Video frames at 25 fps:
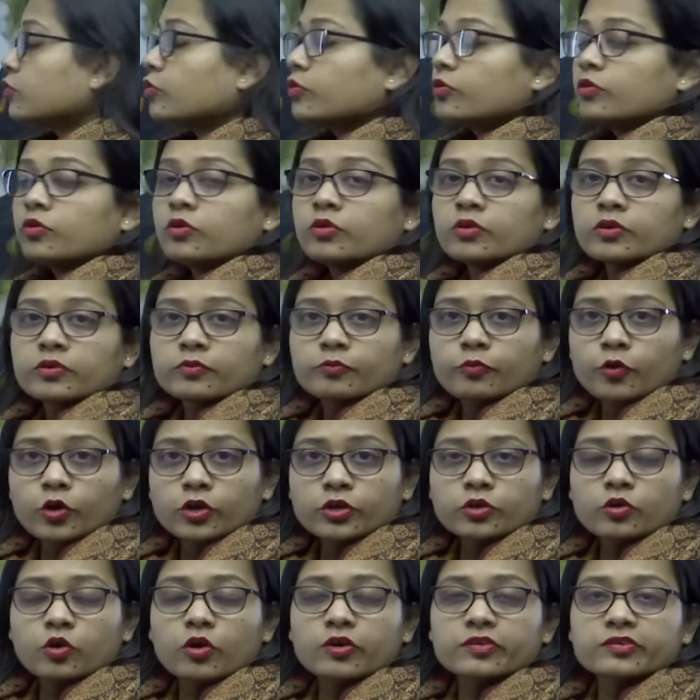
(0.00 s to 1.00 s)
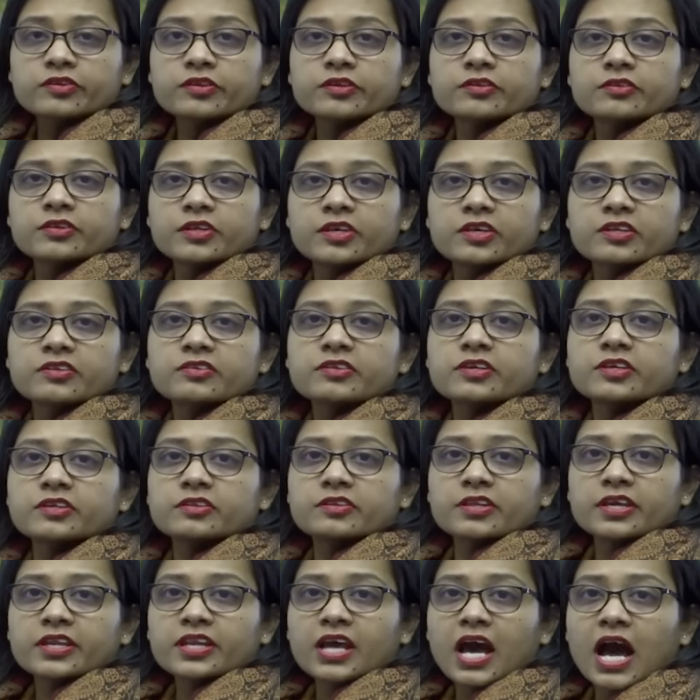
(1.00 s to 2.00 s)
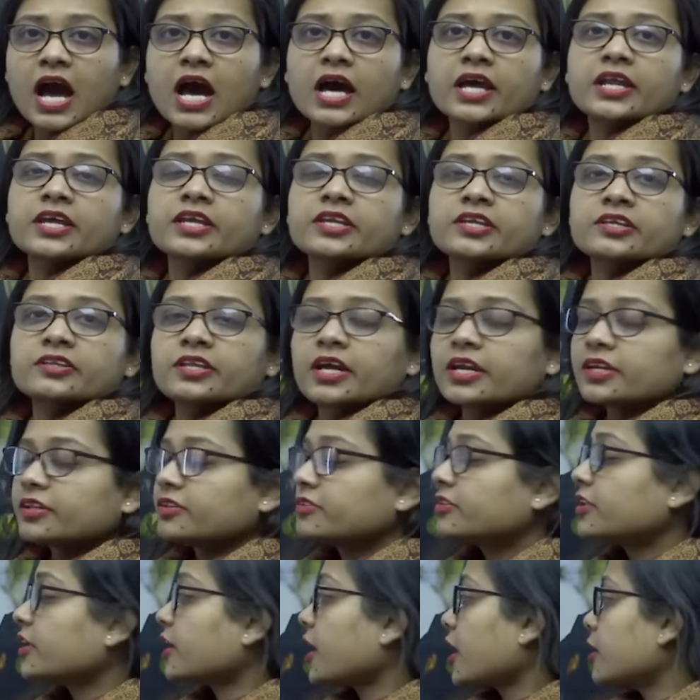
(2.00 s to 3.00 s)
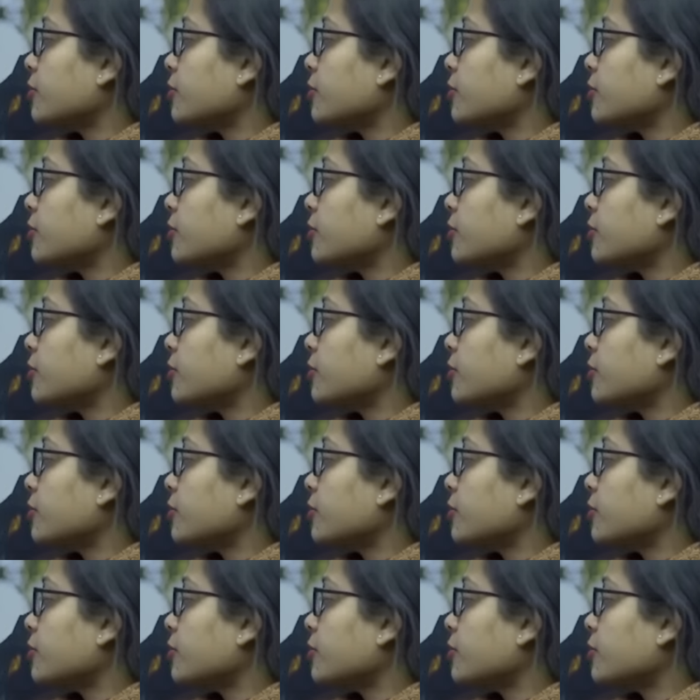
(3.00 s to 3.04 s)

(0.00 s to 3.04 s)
so what causes is, is an RNA that is the